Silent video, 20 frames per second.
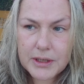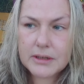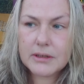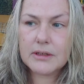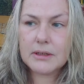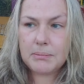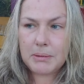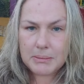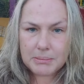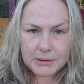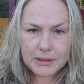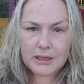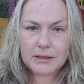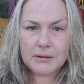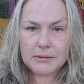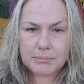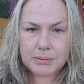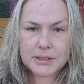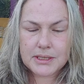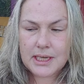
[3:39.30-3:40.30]
The people that
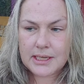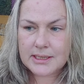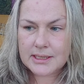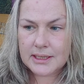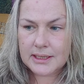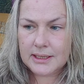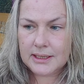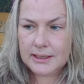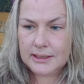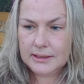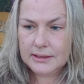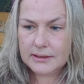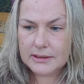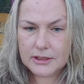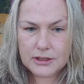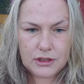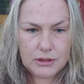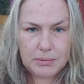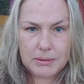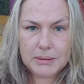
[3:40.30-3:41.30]
are presenting it,
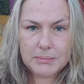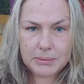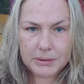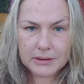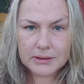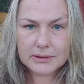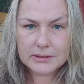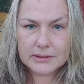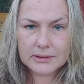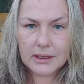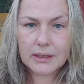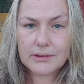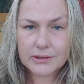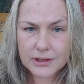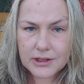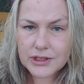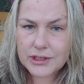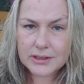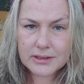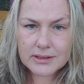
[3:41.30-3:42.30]
the two people, are
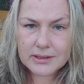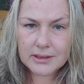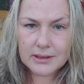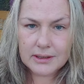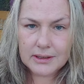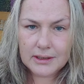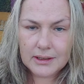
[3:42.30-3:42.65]
Christians.